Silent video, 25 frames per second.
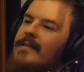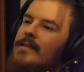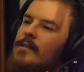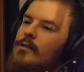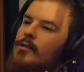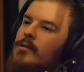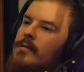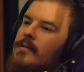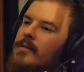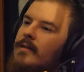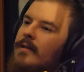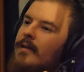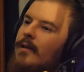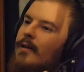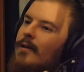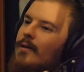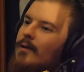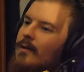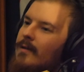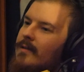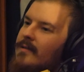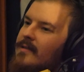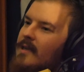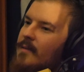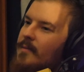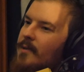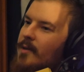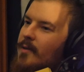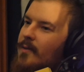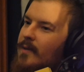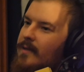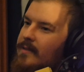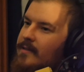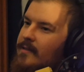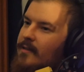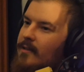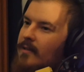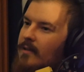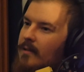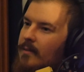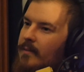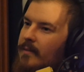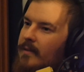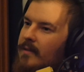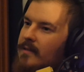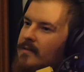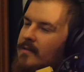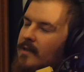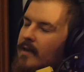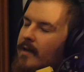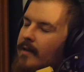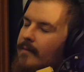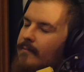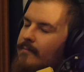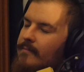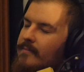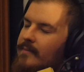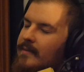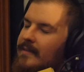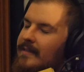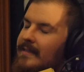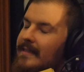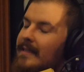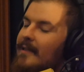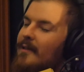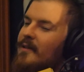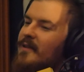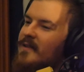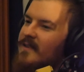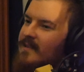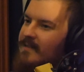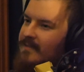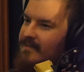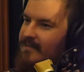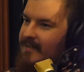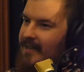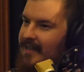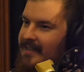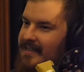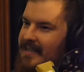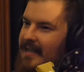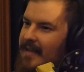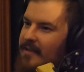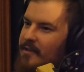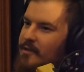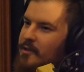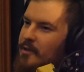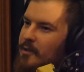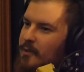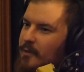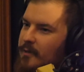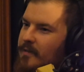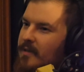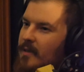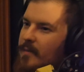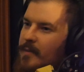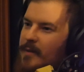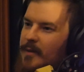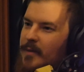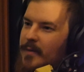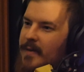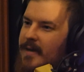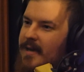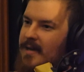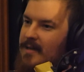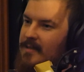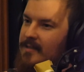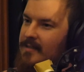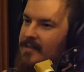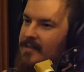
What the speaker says: It's interesting that you call it WSU, because I am still attached to UWS.